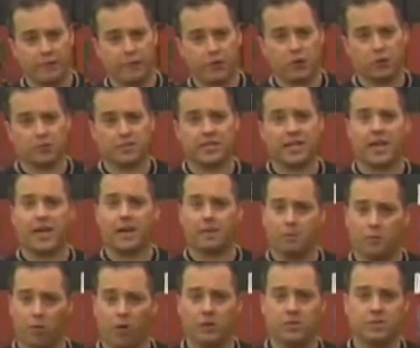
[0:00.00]
difficult to get
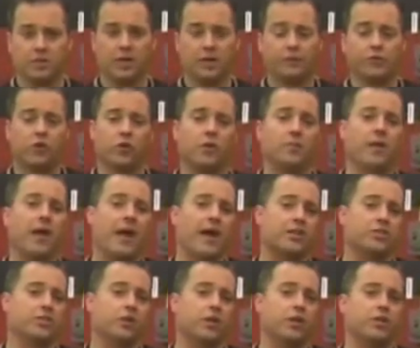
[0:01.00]
up close enough to them to
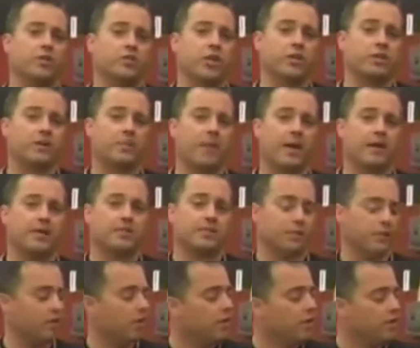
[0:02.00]
actually inject the
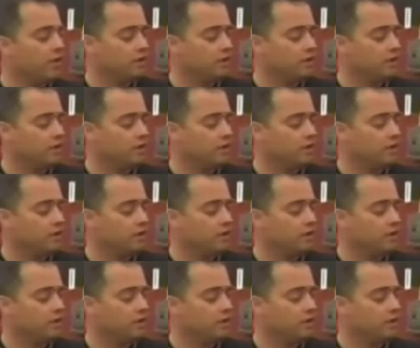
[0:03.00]
medicine.